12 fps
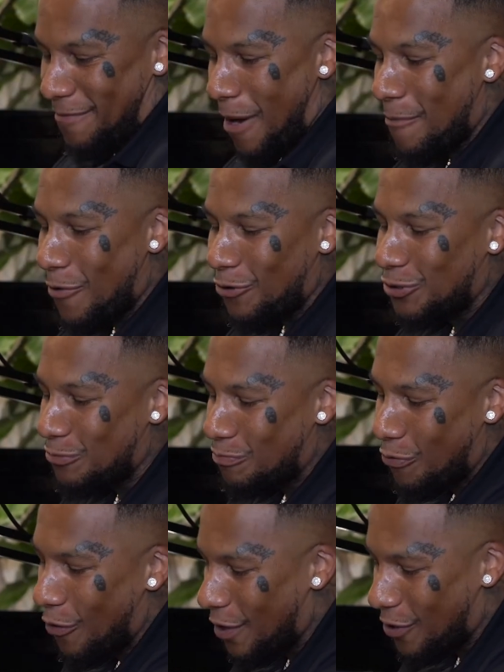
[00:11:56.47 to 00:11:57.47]
My most
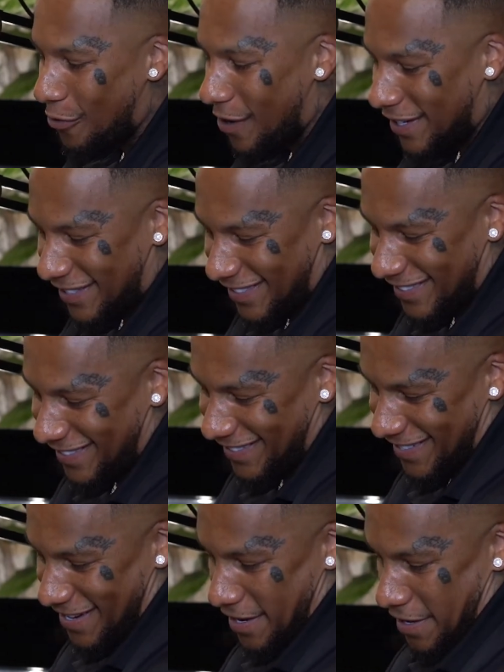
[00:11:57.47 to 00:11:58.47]
important question.
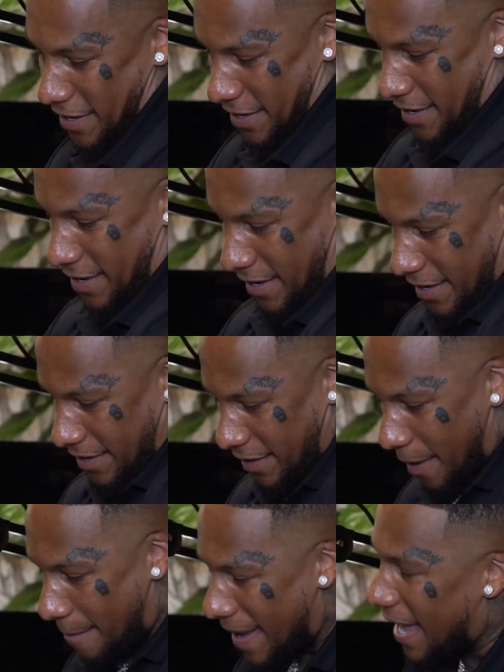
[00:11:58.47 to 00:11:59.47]

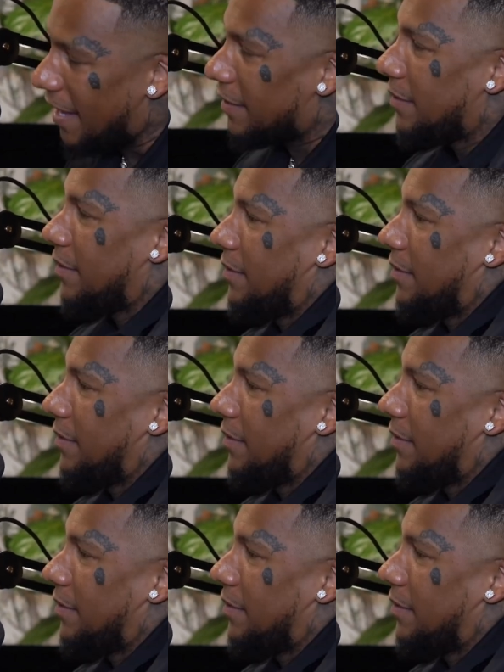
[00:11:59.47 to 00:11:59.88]
A man